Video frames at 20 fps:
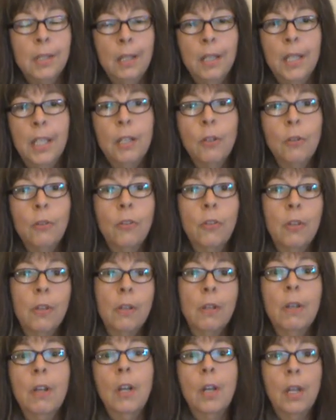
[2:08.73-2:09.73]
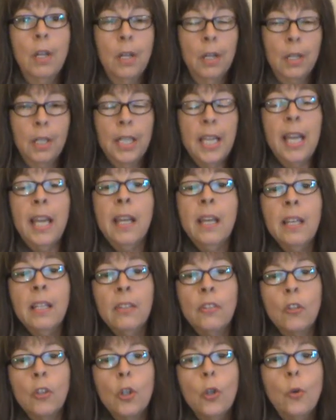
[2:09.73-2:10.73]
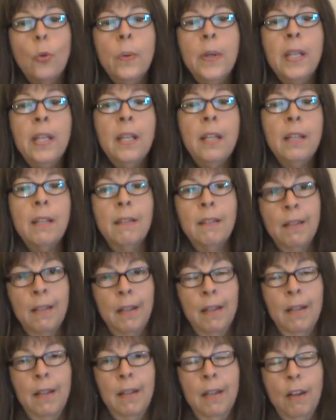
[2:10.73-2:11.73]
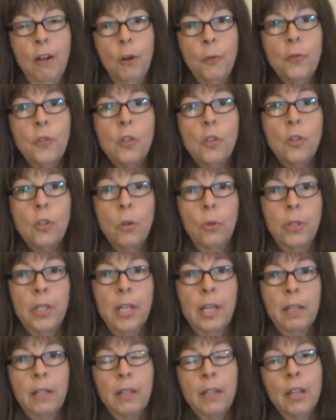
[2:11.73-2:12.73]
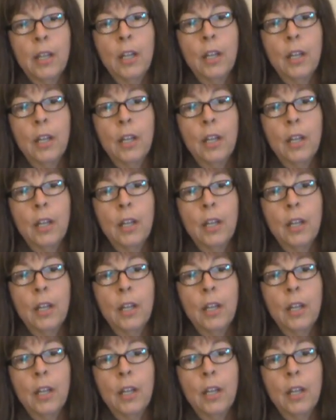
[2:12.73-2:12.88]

Leo's a king, the queen of the zodiac.